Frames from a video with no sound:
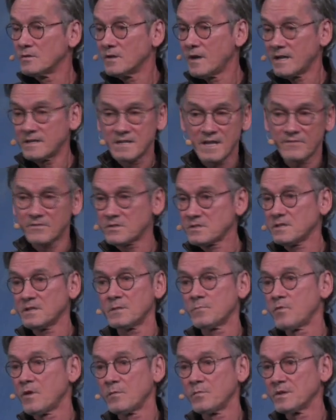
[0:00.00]
I'd never seen a
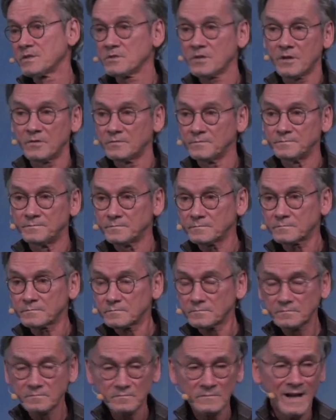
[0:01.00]
Broadway show.
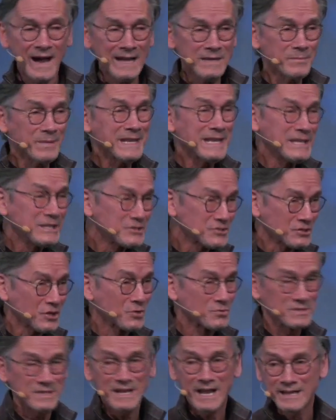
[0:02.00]
I'd been in
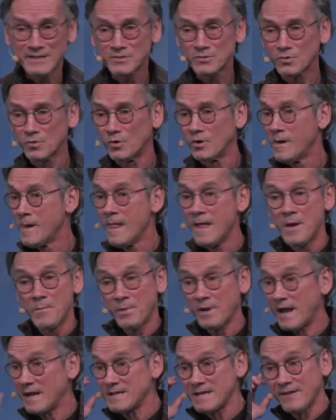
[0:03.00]
shows in high school, but
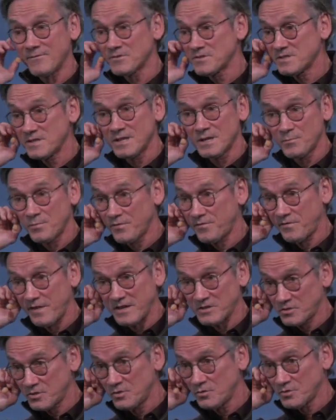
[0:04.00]
I'd never seen a
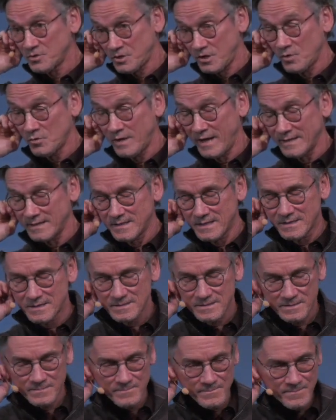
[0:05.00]
professional show like this.